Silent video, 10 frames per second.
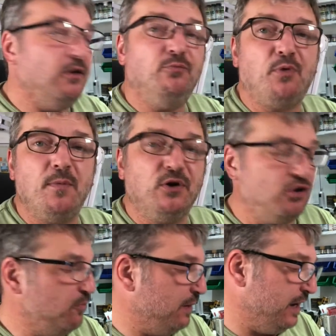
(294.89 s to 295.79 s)
Probably
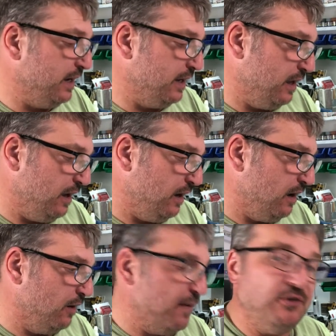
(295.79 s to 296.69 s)
going to be,
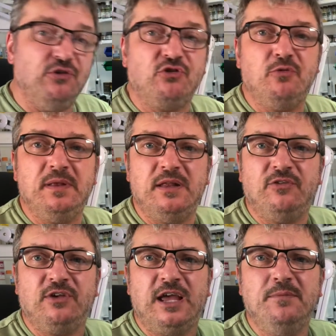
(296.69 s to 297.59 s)
I'd imagine it's going to be this
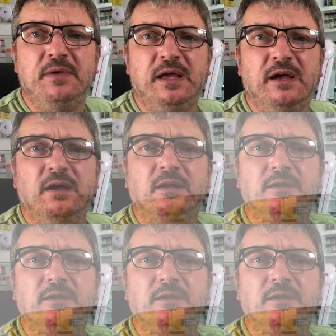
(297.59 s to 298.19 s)
scheme here.